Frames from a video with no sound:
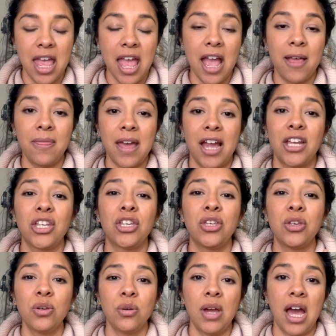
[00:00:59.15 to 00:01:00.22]
and that
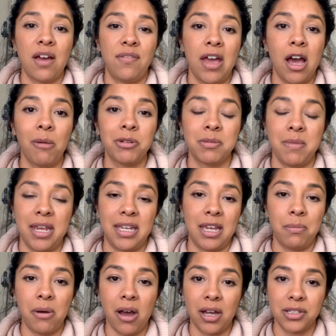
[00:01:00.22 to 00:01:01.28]
you have helped make it
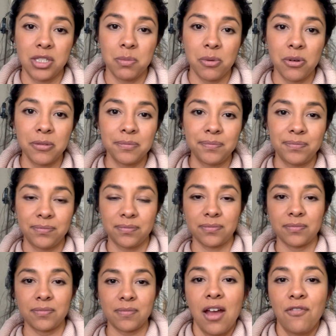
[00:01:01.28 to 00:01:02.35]
possible.
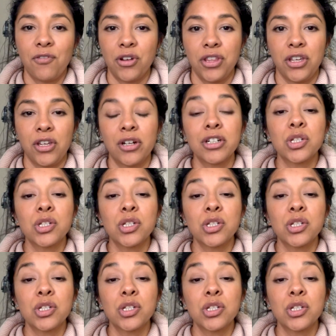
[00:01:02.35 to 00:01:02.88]
For the year